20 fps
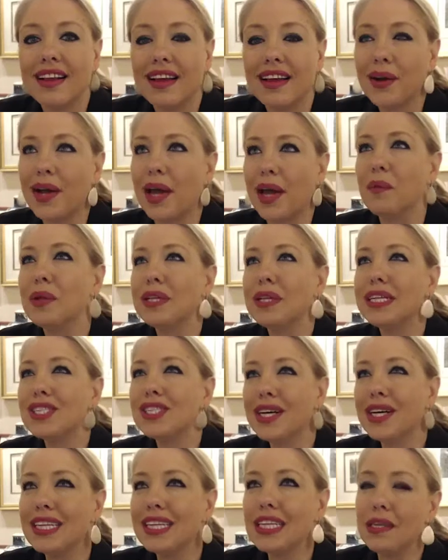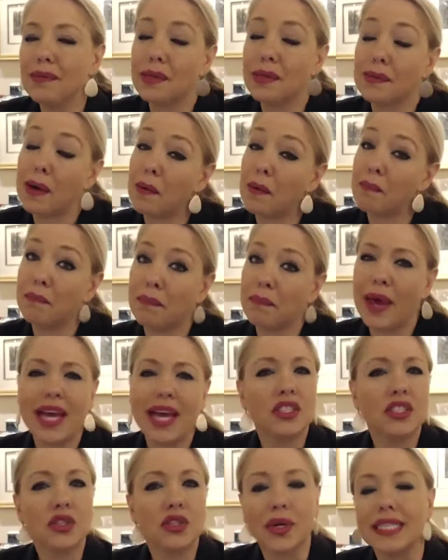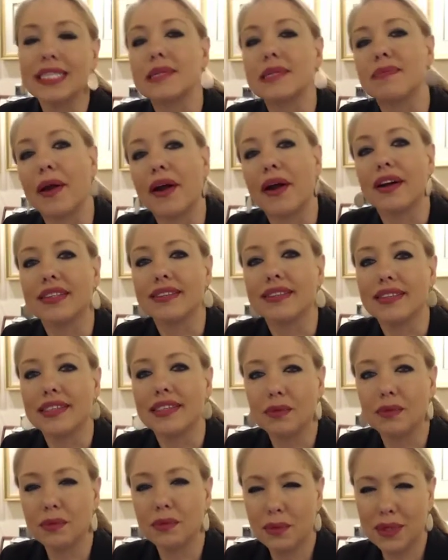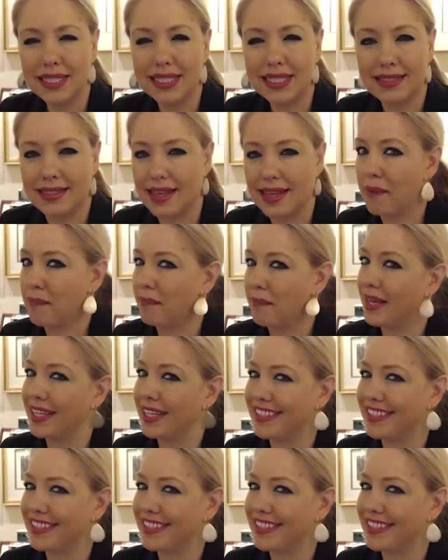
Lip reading: Okay, well, let's talk a little bit about pay transparency. What does that mean